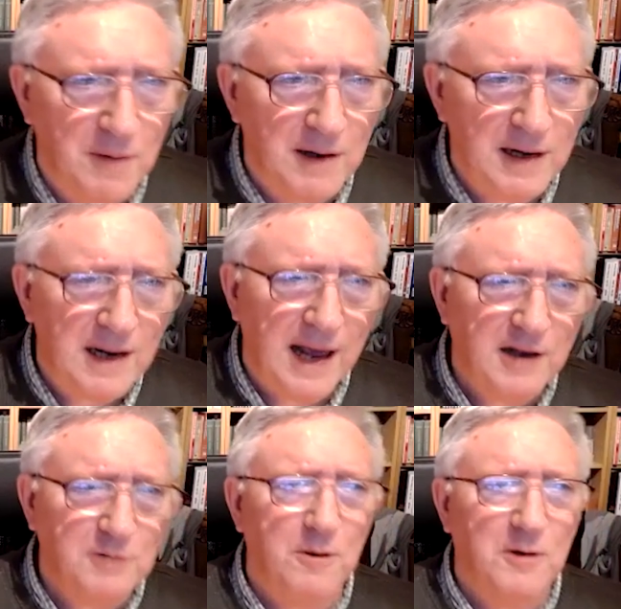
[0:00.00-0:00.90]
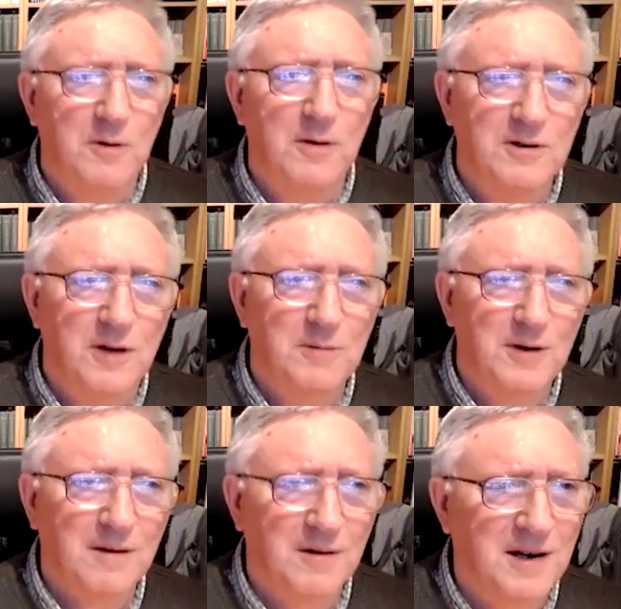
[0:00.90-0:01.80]
leading experts on the
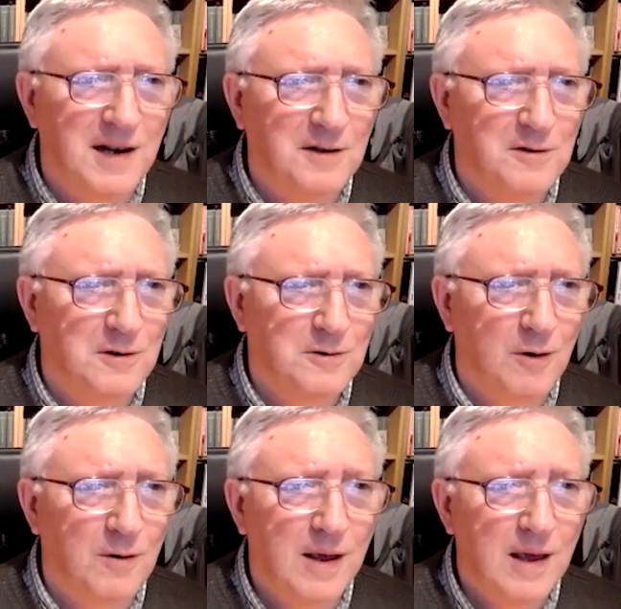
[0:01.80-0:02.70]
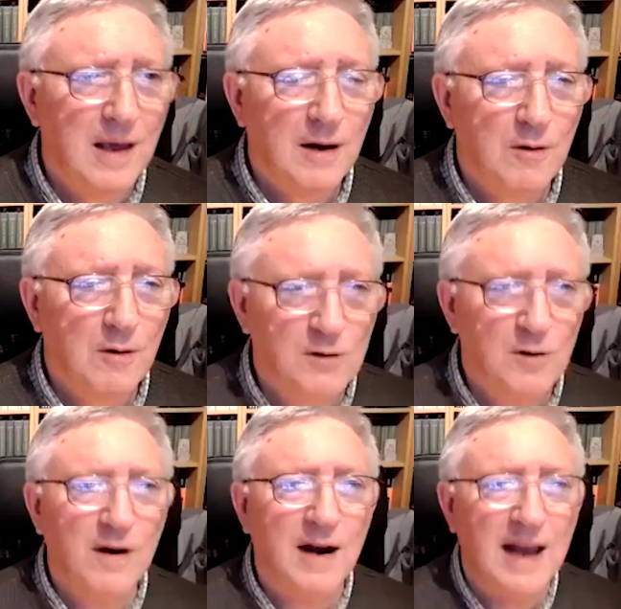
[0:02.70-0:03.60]
subject of the Dead Sea Scroll, called
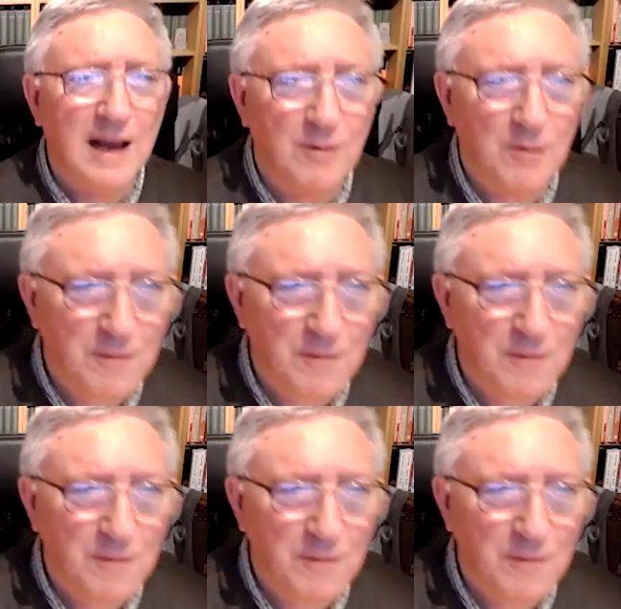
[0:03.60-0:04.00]
John Allegro.